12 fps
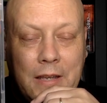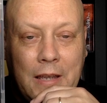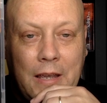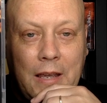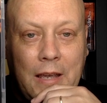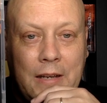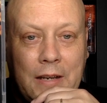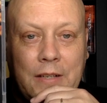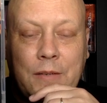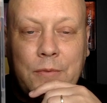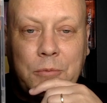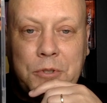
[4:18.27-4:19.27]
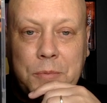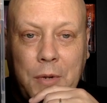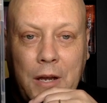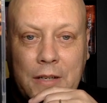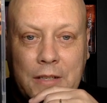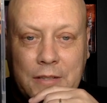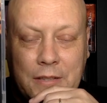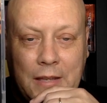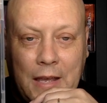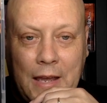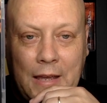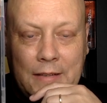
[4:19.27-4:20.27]
And I definitely responded to
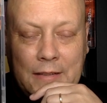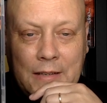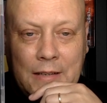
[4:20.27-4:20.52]
that.